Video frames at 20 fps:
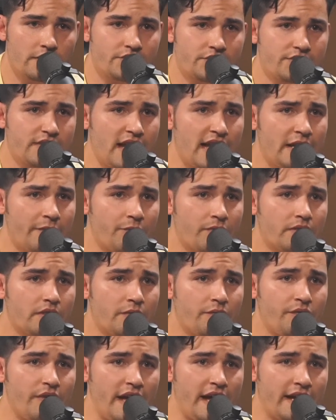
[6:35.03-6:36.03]
aside from
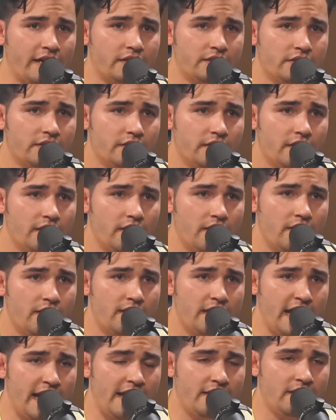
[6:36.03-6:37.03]
the fact
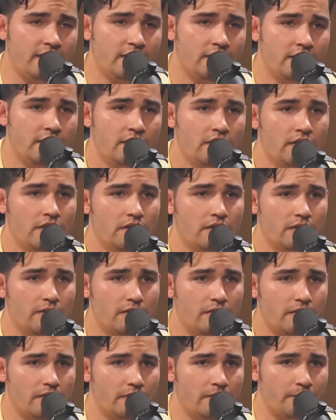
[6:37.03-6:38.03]
that
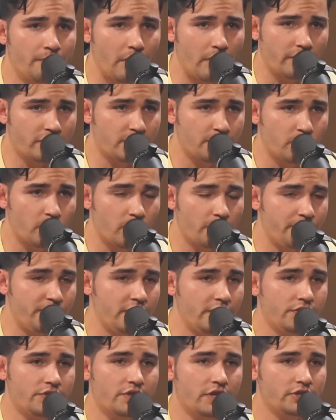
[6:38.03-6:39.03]
Baltimore
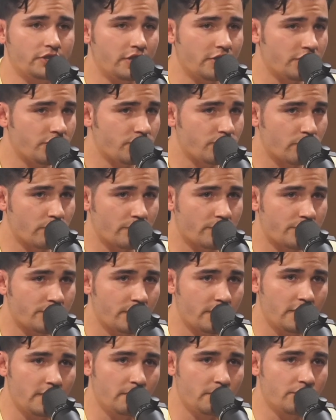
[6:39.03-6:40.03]
being such a historic
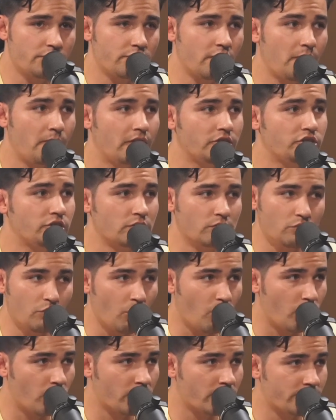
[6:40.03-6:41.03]
city with so much
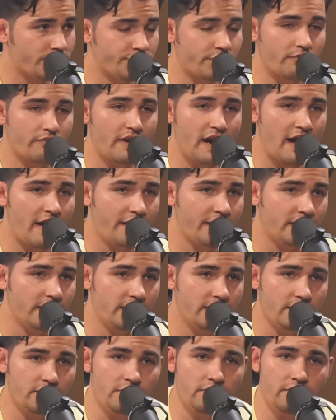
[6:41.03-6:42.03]
lore surrounding
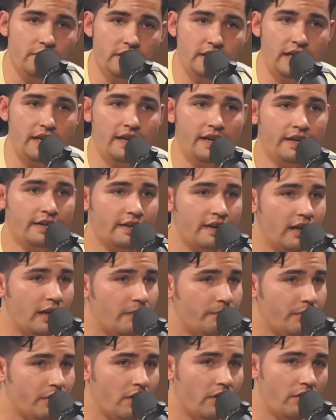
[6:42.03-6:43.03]
it, you know, you got Edgar
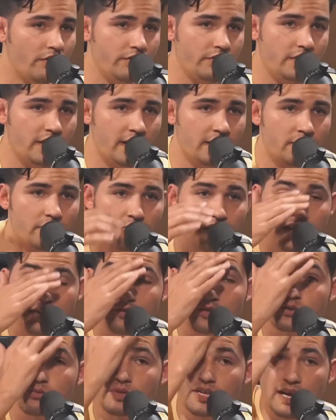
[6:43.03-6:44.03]
Allan Poe, you got the
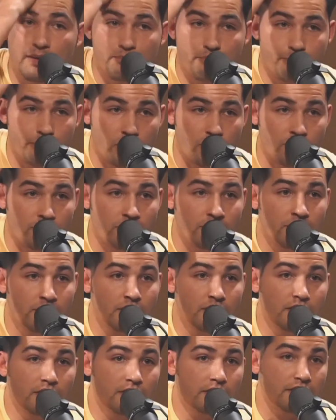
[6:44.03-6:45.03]
Ravens, we got
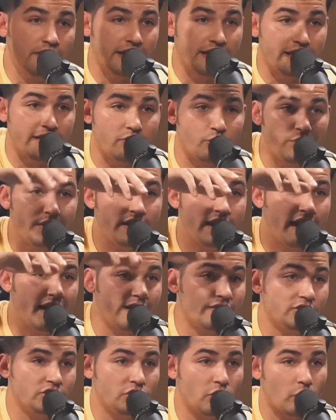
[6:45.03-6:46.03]
Birdland, we
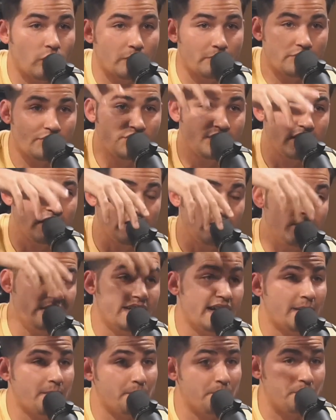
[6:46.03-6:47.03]
got Charm City,
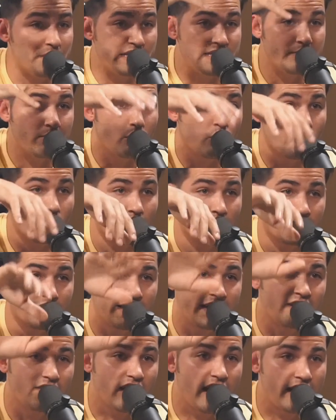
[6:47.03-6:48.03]
we got Bmore, and
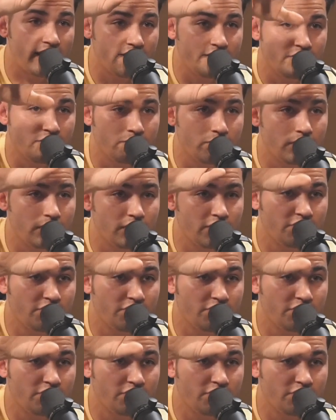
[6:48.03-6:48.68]
like a lot of these